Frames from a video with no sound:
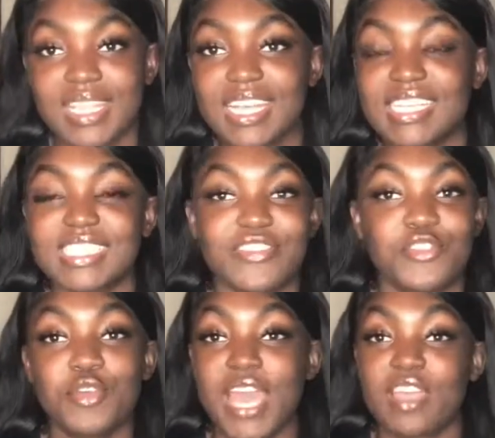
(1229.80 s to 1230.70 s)
because
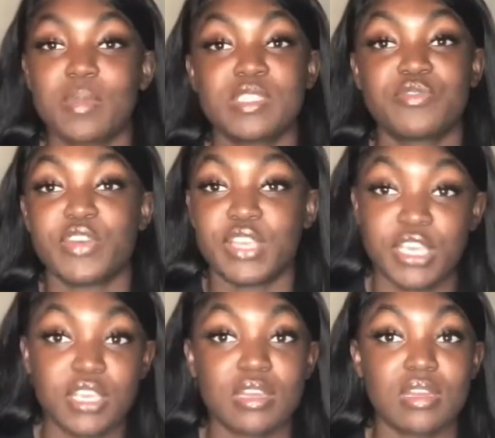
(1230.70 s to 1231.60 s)
you can have your business for a
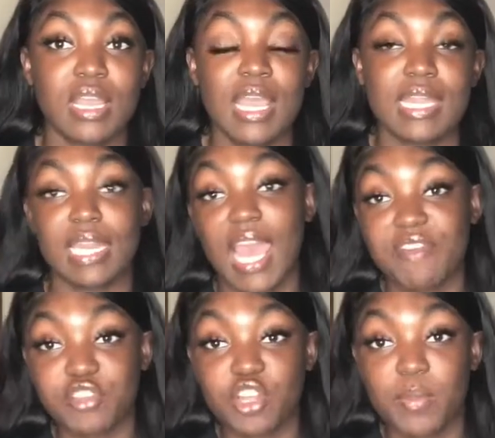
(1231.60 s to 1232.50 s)
year, not
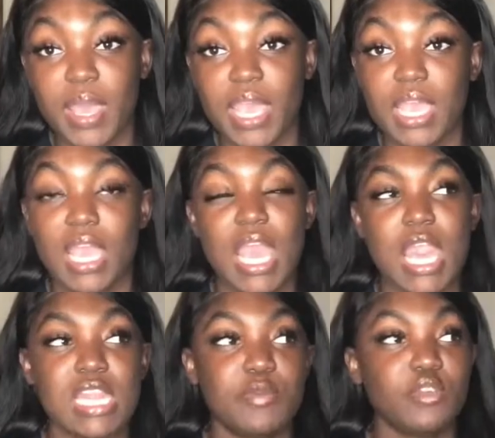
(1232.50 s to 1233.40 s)
have your domain,
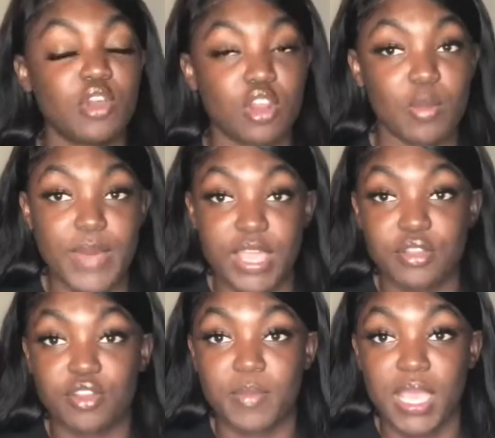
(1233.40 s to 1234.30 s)
and then when you go to go buy
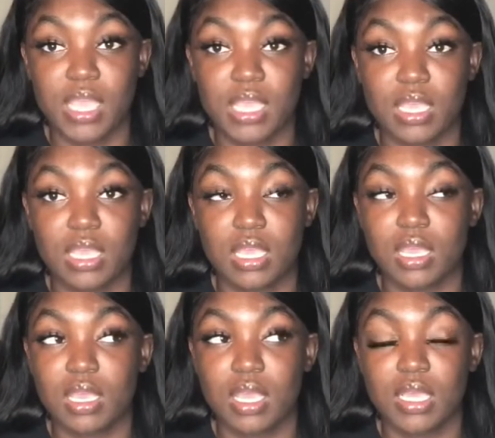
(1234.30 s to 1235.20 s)
your domain,
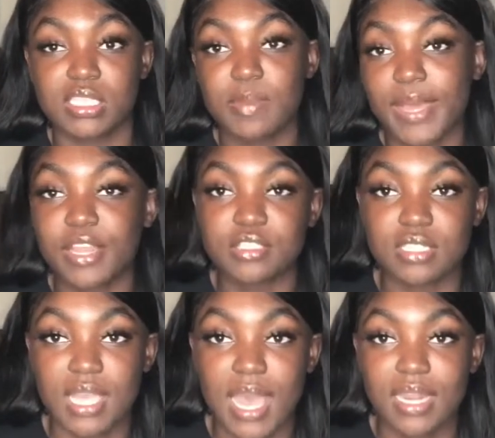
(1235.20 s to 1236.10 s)
somebody else
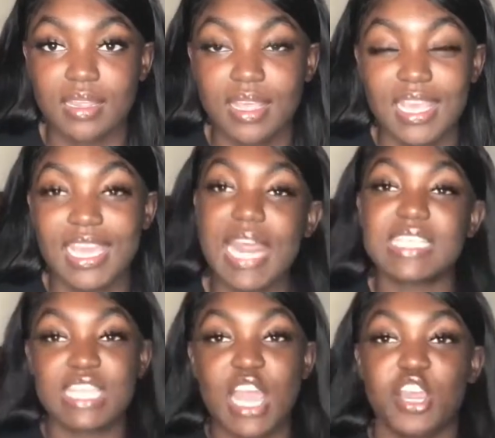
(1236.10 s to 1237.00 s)
done got it because they
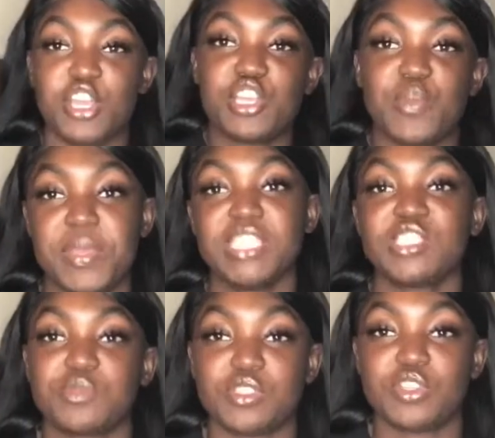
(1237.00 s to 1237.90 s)
seen how good your
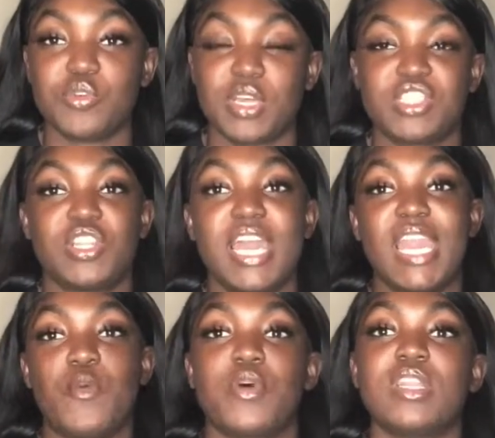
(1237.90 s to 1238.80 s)
business was doing, so now
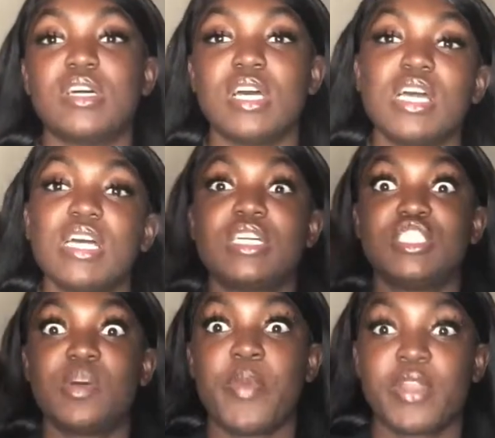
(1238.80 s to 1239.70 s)
they want to
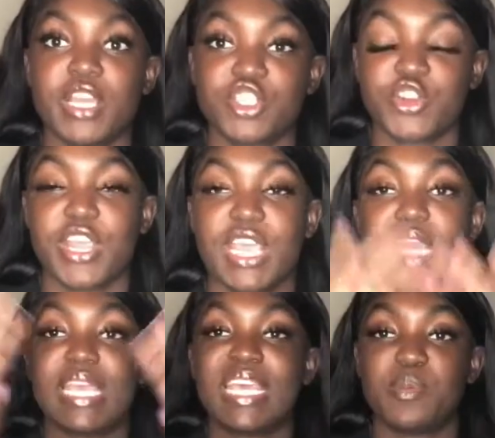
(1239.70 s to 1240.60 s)
jump on that trend
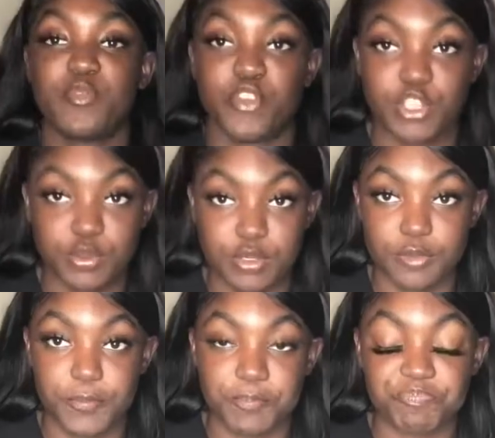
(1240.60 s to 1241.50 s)
and get it before you
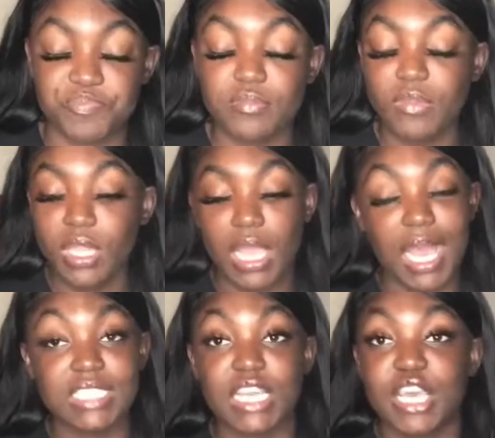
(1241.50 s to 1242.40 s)
do.
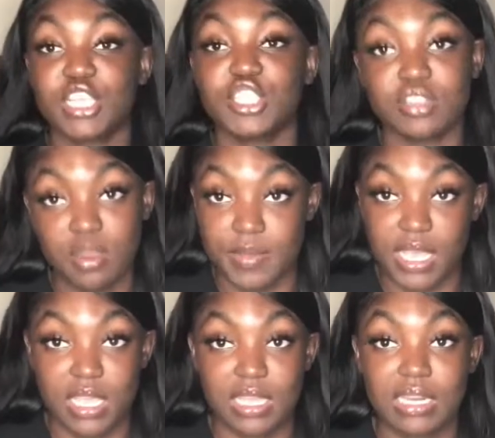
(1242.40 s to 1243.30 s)
I say get your
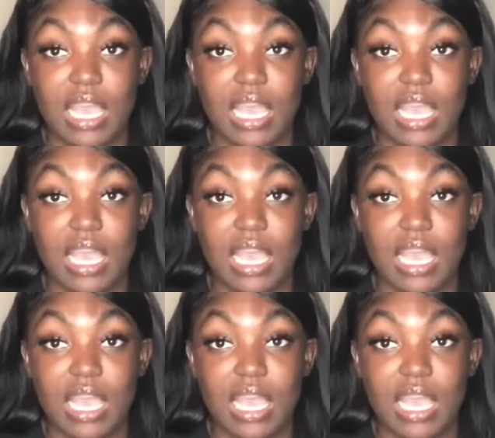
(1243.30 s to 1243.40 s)
domain